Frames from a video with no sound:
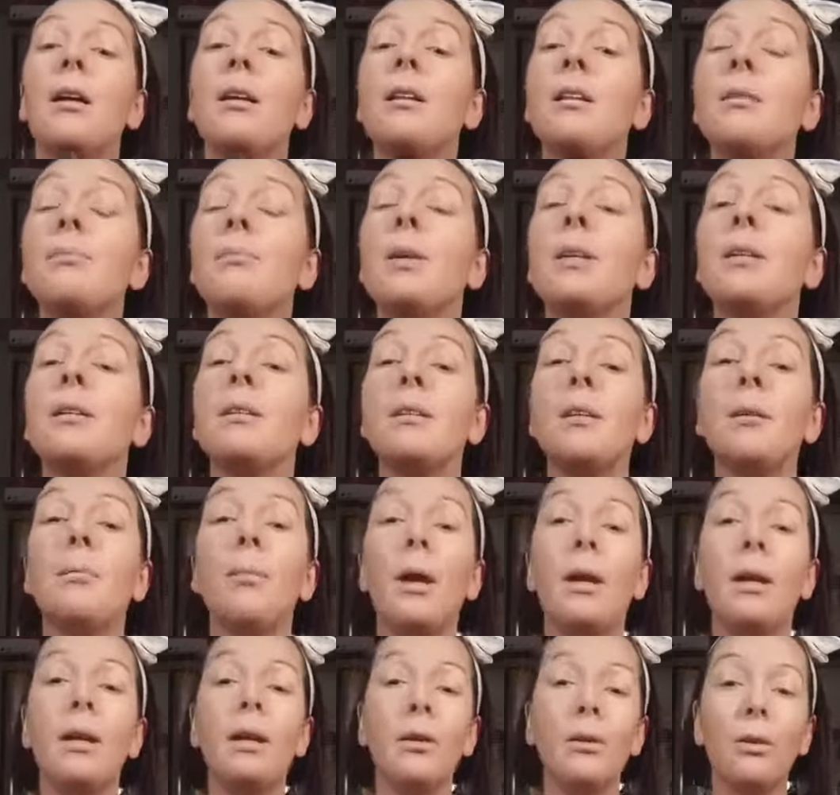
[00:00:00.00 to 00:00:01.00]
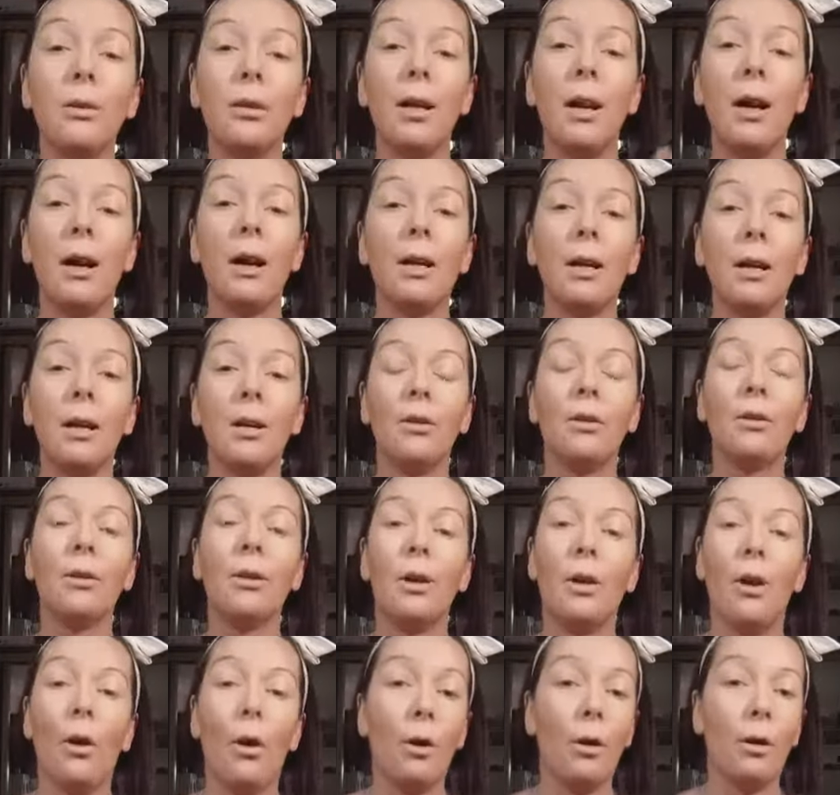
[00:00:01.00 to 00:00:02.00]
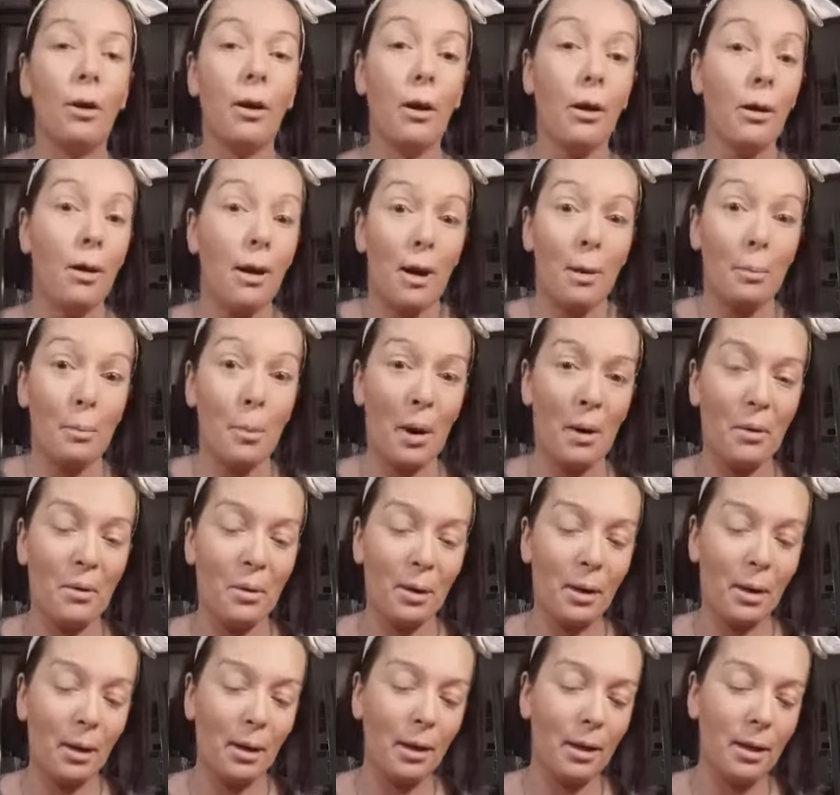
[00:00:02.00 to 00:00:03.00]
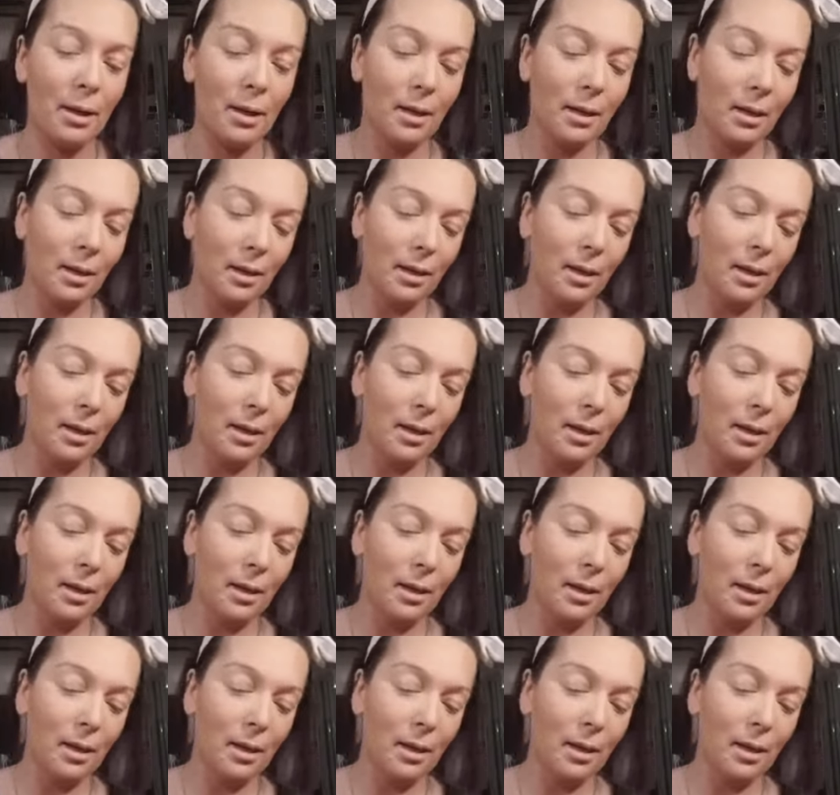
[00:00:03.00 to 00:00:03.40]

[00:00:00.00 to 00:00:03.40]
It's meant to make your neck look longer, apparently.